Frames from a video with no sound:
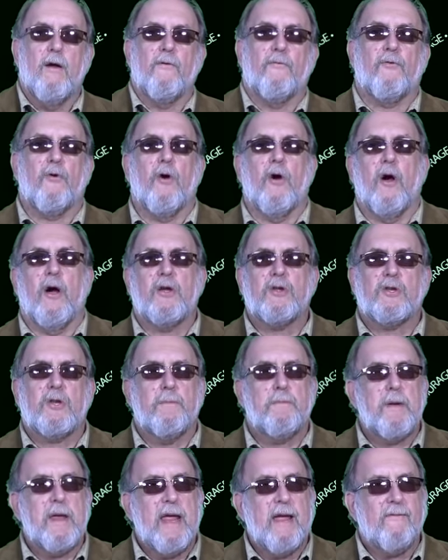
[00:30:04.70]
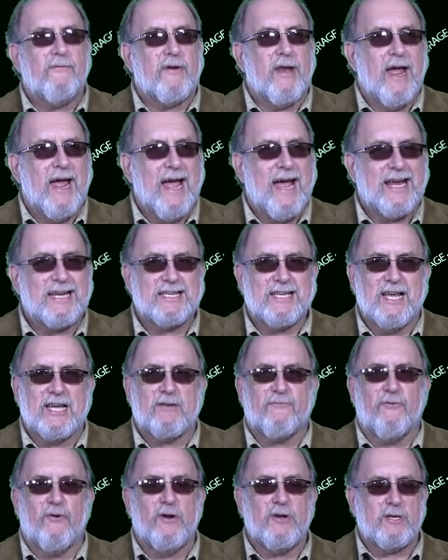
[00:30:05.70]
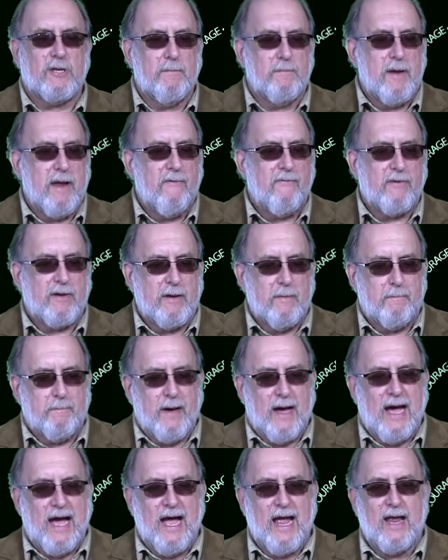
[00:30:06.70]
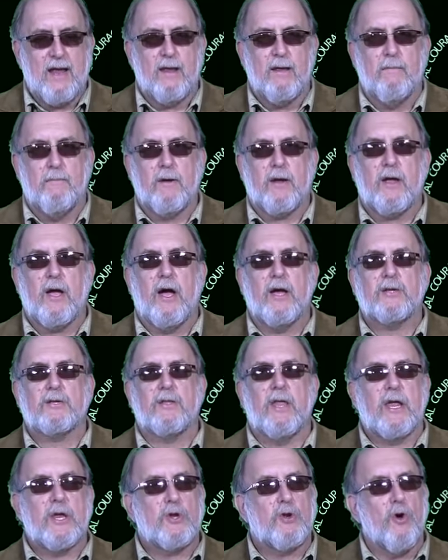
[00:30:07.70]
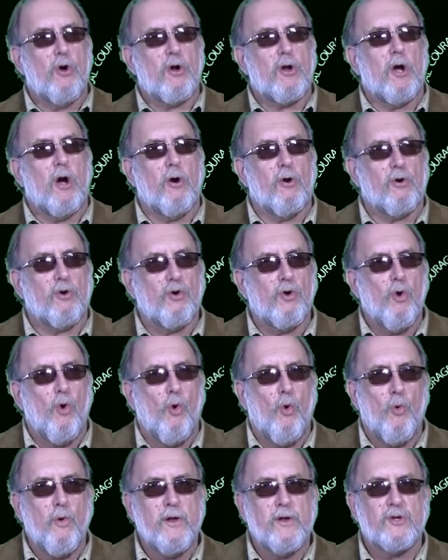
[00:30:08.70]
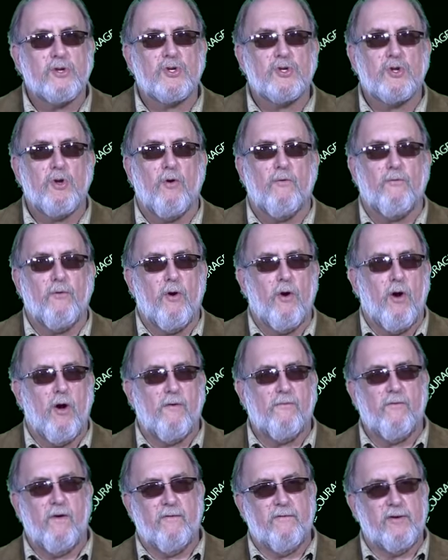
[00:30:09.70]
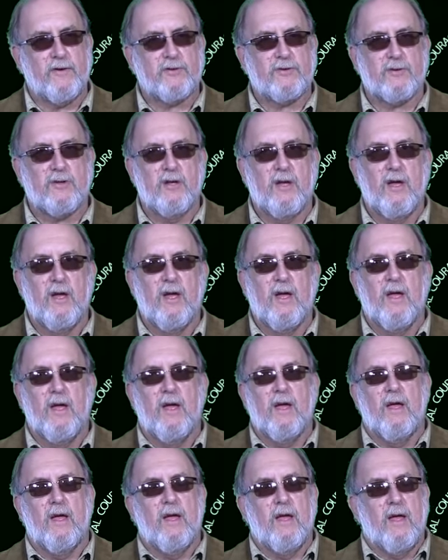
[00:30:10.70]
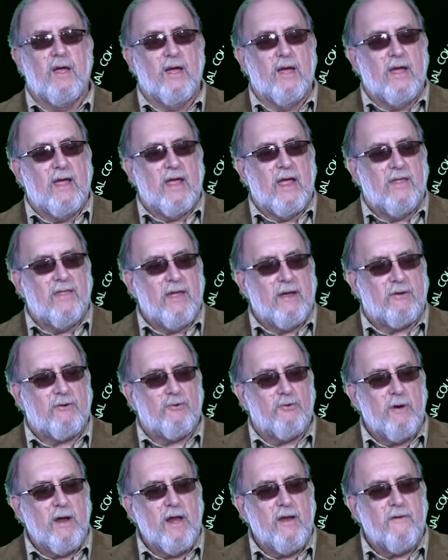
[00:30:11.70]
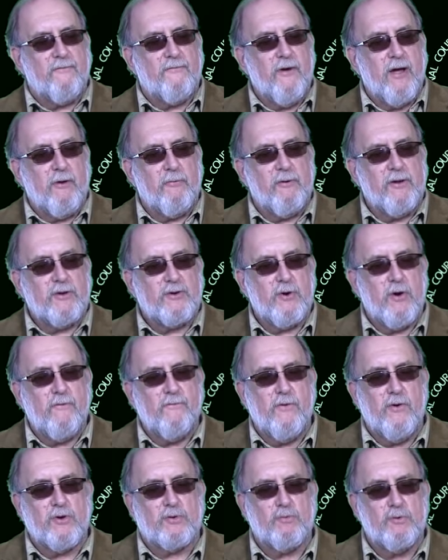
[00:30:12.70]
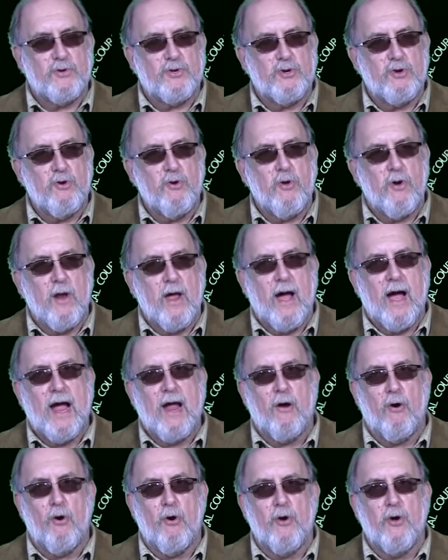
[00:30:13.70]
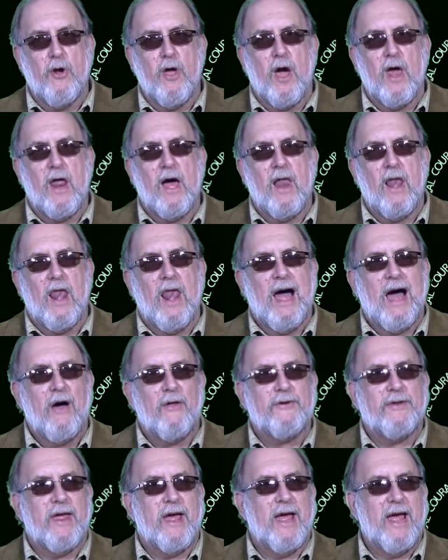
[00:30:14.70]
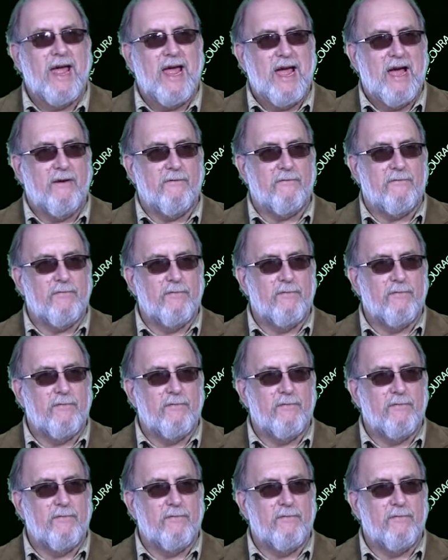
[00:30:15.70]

for us to be able to access, for us to be able to buy, because they took our gold and silver off of us. And they created Federal Reserve notes, which you and I are not allowed to have,